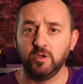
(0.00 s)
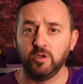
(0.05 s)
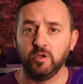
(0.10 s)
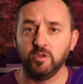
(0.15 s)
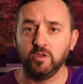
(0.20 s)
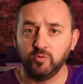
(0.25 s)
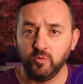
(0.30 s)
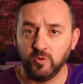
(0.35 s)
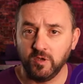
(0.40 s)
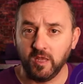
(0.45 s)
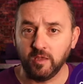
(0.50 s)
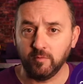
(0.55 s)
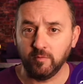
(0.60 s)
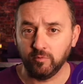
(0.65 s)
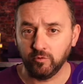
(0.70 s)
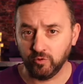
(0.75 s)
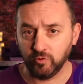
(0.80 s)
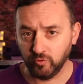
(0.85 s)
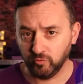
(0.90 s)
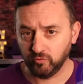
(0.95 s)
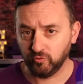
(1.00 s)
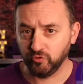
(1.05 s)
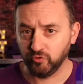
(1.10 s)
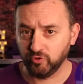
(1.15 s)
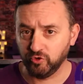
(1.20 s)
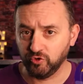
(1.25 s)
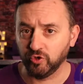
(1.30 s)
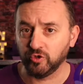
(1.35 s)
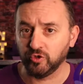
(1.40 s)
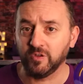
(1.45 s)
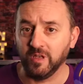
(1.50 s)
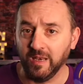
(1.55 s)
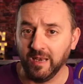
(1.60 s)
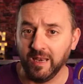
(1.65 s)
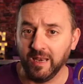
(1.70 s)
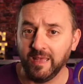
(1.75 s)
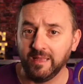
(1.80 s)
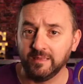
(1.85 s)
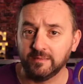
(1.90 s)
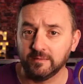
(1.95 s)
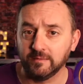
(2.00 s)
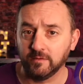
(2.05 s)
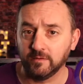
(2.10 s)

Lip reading: to enable you to just let